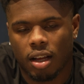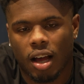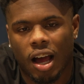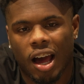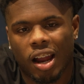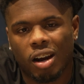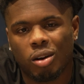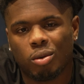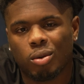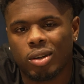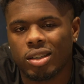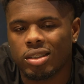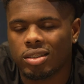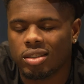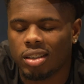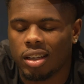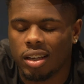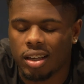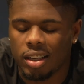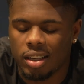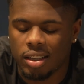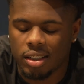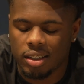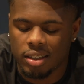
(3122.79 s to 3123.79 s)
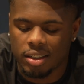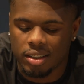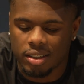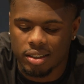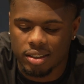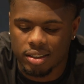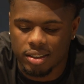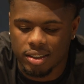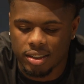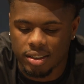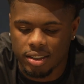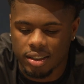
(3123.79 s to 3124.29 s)
I don't want to say
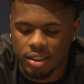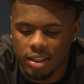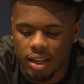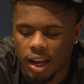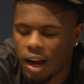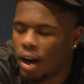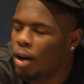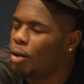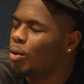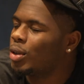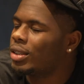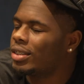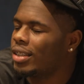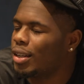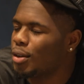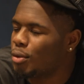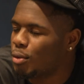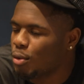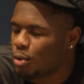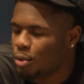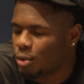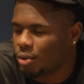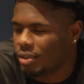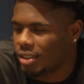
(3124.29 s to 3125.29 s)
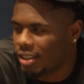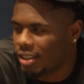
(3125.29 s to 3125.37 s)
the wrong